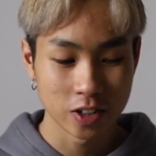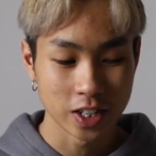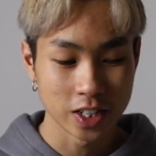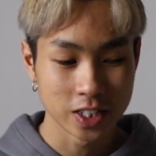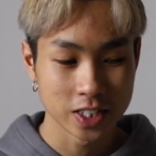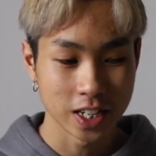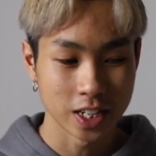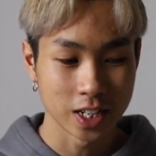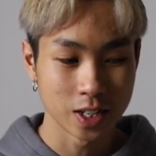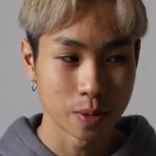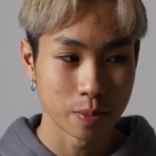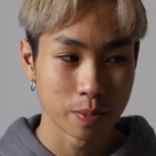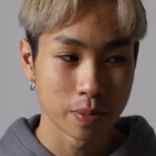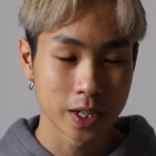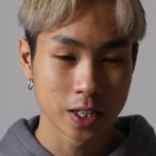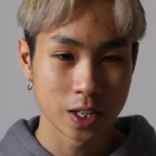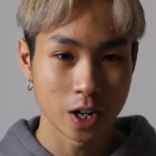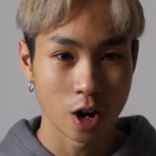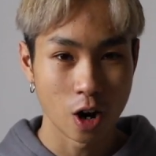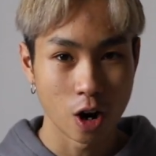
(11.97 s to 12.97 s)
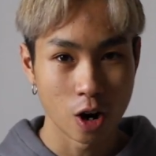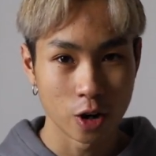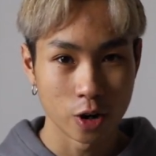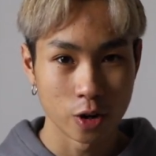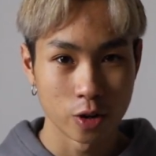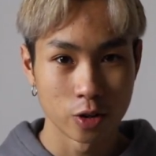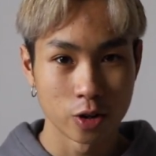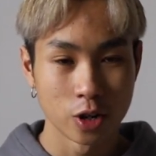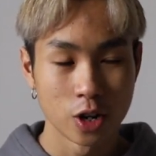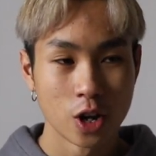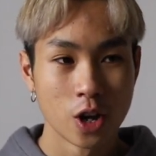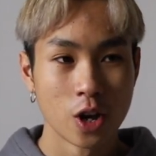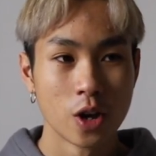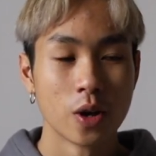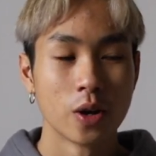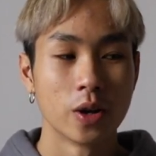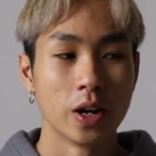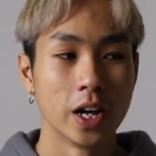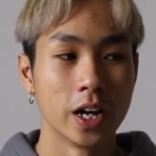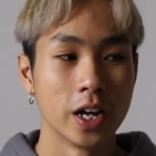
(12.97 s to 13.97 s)
It's getting a bit hotter,
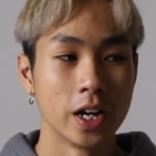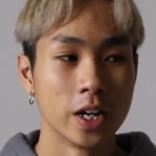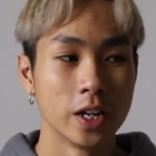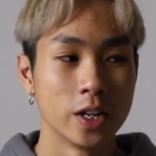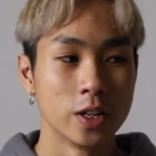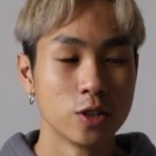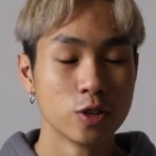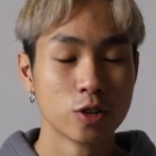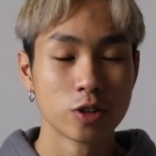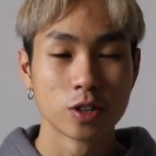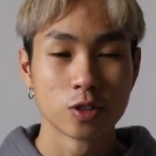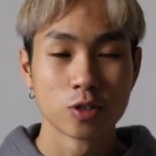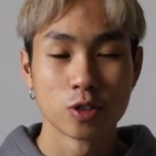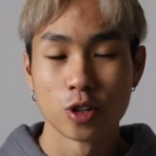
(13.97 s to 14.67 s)
and you